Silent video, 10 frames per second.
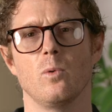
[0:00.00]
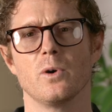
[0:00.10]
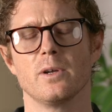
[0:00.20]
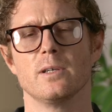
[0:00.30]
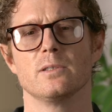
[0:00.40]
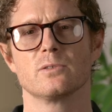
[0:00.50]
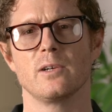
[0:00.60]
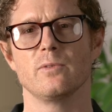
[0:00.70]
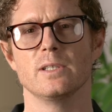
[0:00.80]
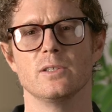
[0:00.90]
water
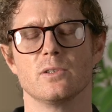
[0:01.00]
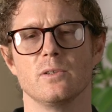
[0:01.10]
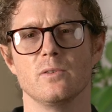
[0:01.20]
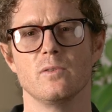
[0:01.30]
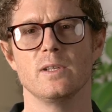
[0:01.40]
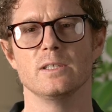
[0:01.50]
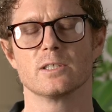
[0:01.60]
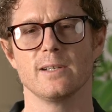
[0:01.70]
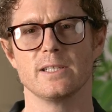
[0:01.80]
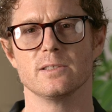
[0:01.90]
travelling into the
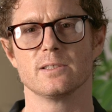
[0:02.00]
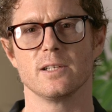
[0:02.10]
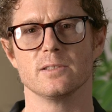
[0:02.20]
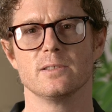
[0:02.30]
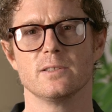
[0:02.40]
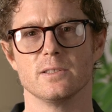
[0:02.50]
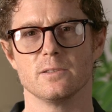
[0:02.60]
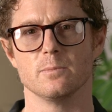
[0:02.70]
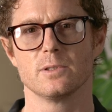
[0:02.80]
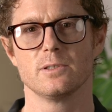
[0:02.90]
insulated stud
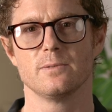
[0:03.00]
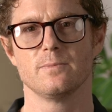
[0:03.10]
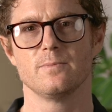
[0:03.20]
systems.